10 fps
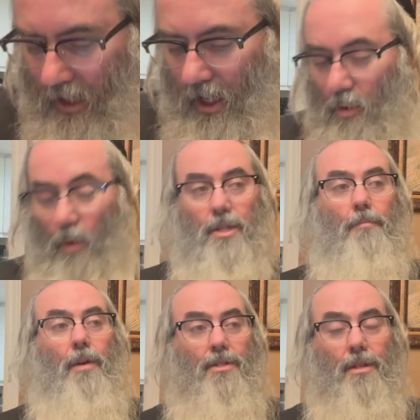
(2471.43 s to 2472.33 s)
quotes a
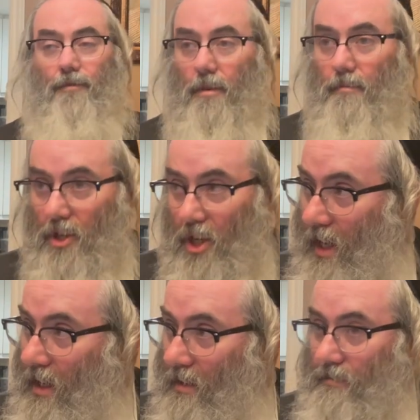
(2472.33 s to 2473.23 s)
pasuk from
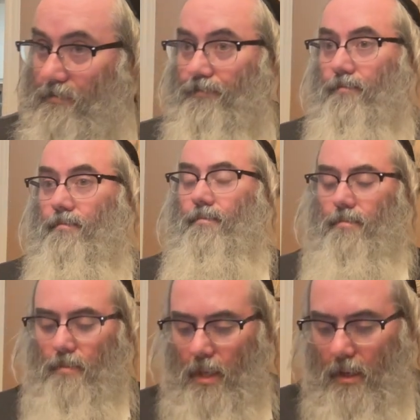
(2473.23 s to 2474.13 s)
Yeshaya
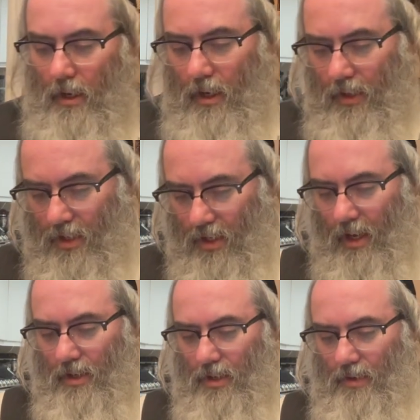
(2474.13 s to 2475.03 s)
that
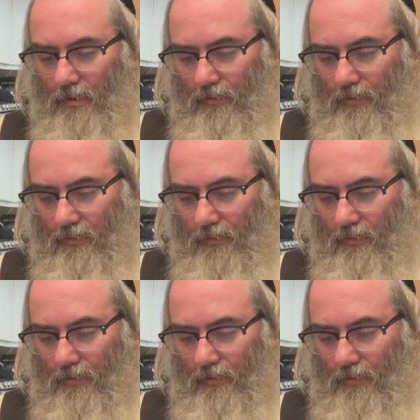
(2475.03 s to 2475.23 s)
says,